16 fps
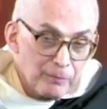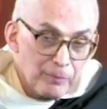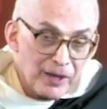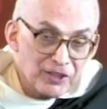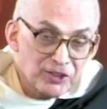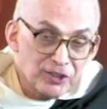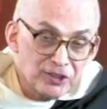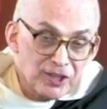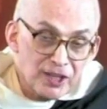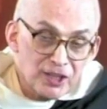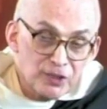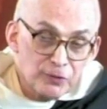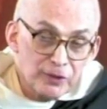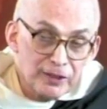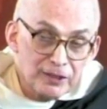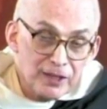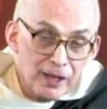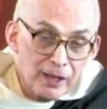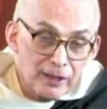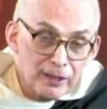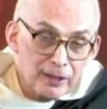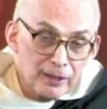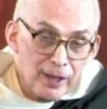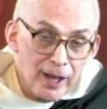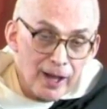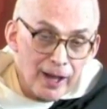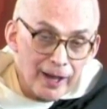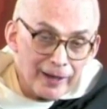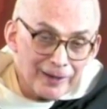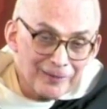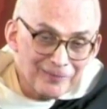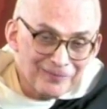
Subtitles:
by successfully telling a lie.